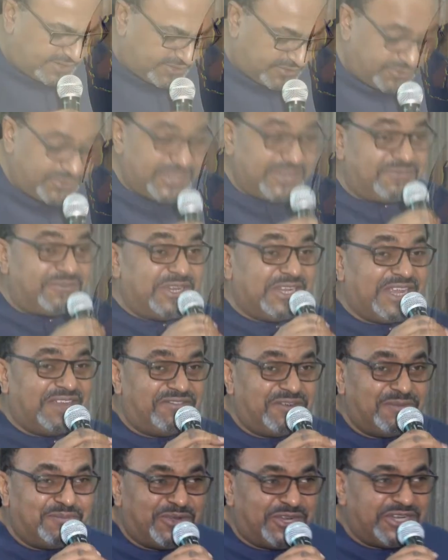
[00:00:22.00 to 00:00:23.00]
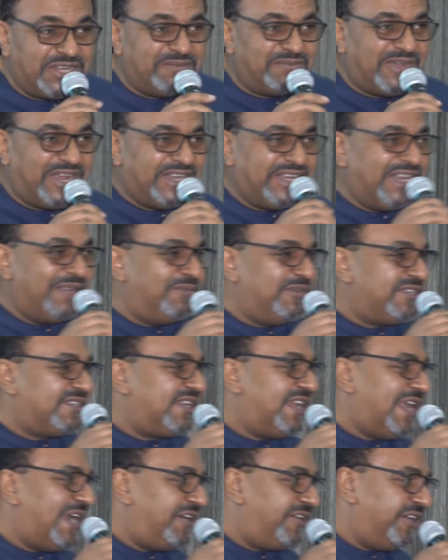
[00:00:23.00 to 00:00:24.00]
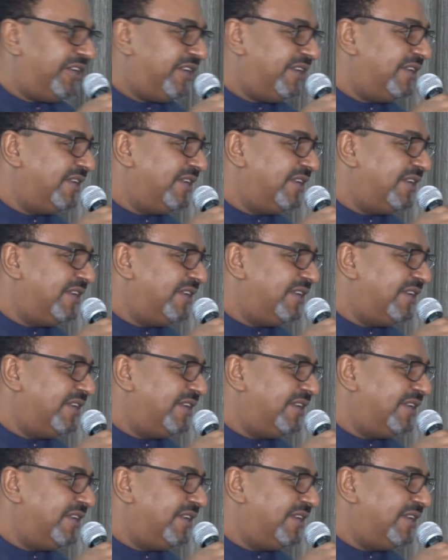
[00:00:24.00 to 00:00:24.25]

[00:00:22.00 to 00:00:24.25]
Good evening, everybody. My name is Lare,